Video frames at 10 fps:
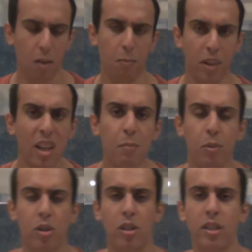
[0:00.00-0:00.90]

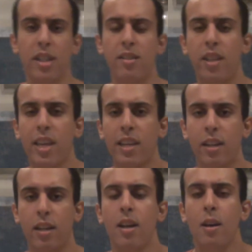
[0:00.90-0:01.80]
Bloodborne is
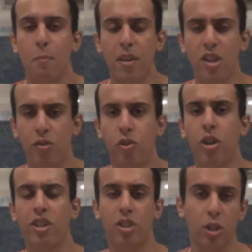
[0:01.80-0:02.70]
a
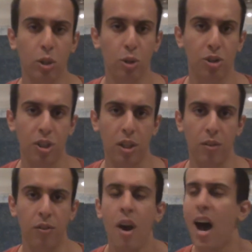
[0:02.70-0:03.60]
PS4
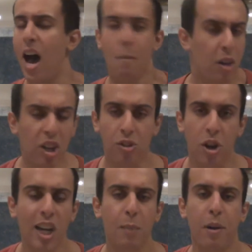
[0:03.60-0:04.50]
exclusive. I'm not going to
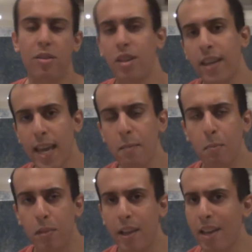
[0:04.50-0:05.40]
talk about the
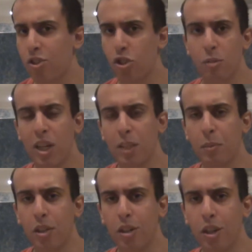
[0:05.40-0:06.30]
gameplay so much
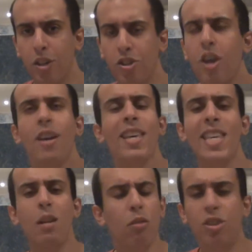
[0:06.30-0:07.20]
because
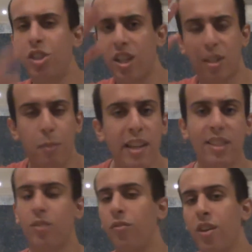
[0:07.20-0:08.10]
it will just make
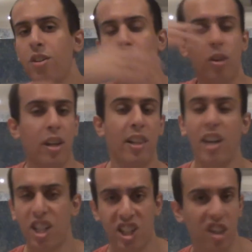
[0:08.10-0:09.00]
this video a
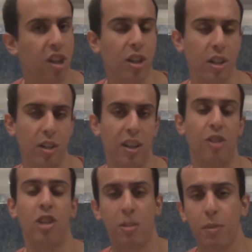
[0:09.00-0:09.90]
lot longer. And
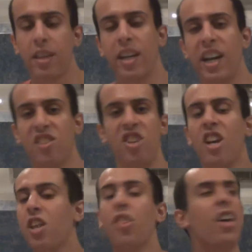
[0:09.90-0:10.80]
trust me guys,
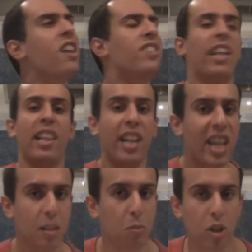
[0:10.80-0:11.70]
there's a
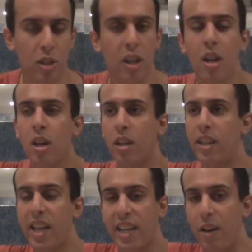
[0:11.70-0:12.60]
lot more
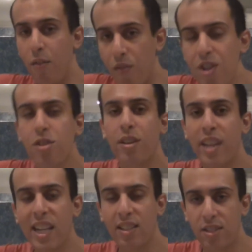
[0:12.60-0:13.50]
like video
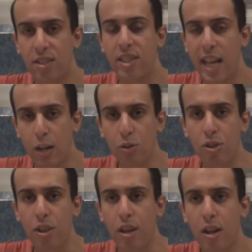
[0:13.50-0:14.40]
analysis
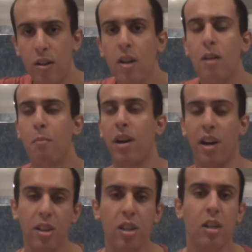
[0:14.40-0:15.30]
out there by
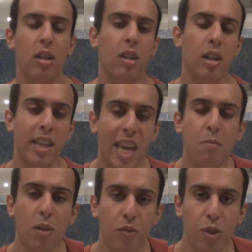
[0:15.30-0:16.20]
other
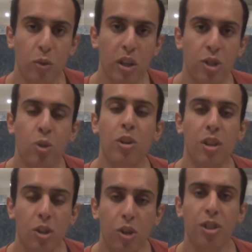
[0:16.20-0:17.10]
game reviewers who
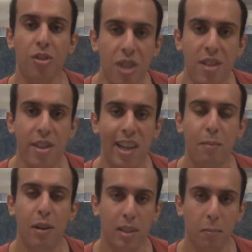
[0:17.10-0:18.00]
can go into detail
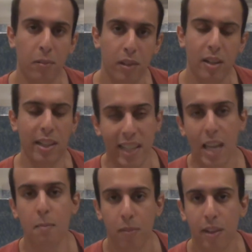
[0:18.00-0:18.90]
about the
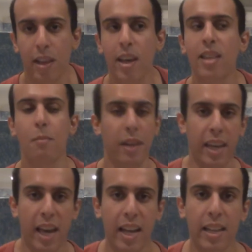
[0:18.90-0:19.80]
gameplay, the
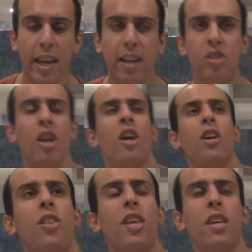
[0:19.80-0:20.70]
mechanics,
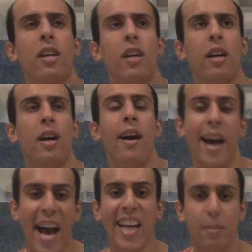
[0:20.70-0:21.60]
the
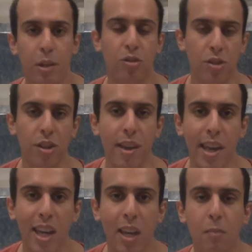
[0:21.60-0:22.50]
aspects of the
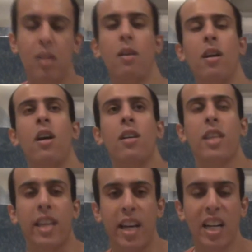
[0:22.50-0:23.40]
game, the
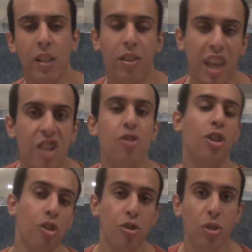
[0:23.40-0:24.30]
kind of things you
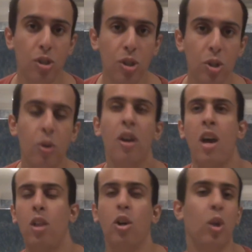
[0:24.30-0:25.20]
can do,
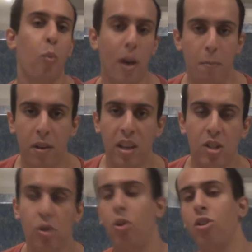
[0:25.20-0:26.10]
and all the
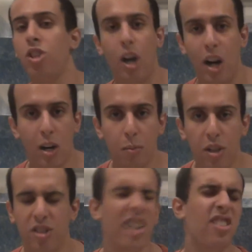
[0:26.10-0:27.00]
weapons, all the
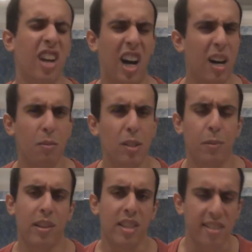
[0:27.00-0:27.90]
armors, not armors
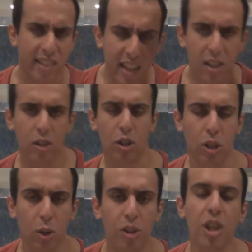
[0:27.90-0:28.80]
but these leather
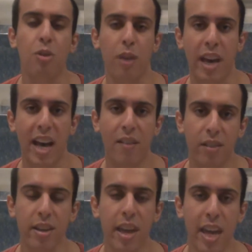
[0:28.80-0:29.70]
clothing you have in
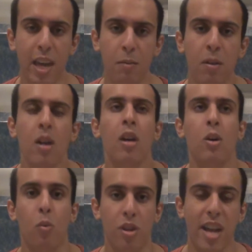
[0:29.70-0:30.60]
the game,
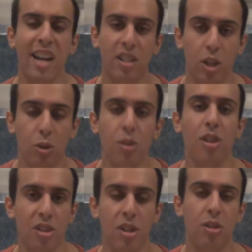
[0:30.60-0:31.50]
which is actually a new
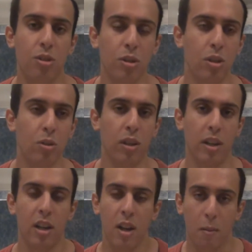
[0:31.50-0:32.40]
addition to
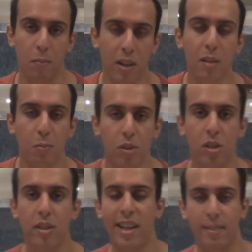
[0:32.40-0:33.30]

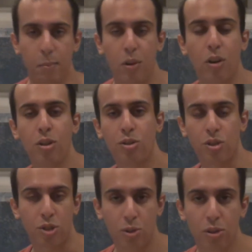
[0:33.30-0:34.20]
Bloodborne as opposed
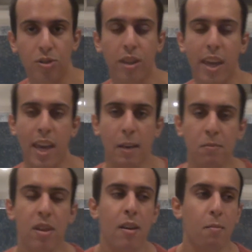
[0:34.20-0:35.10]
to Souls games.